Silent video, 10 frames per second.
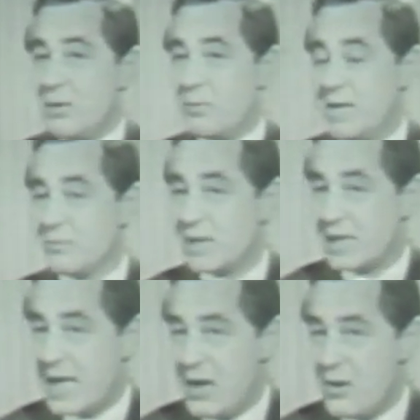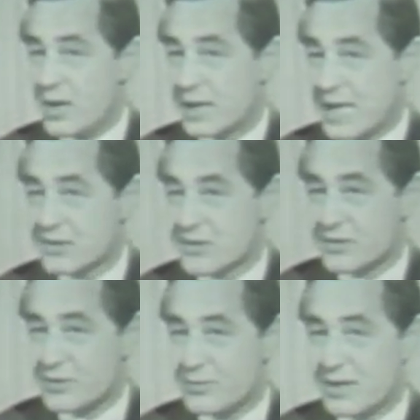when we allow a gas to
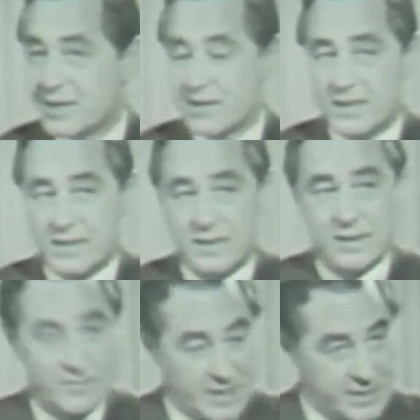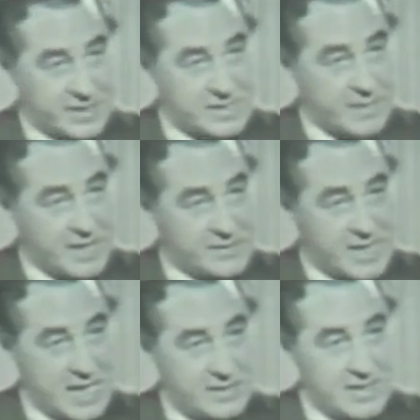do work when it expands
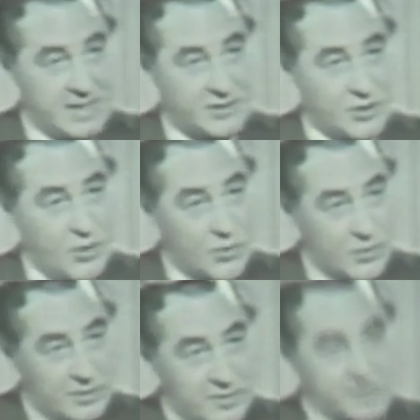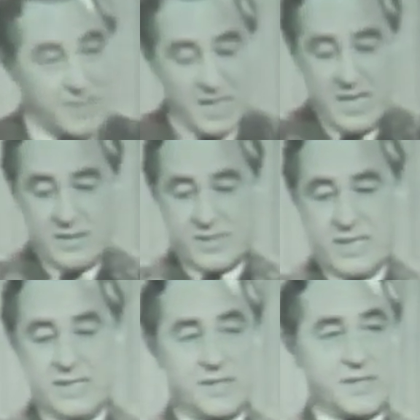and it cools,
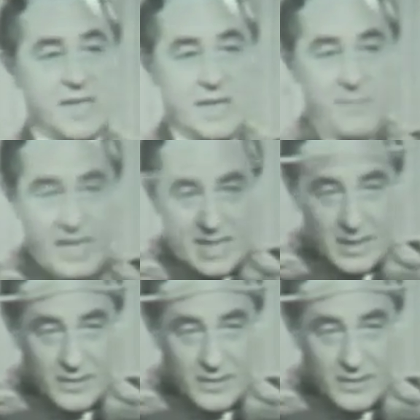it's the same here.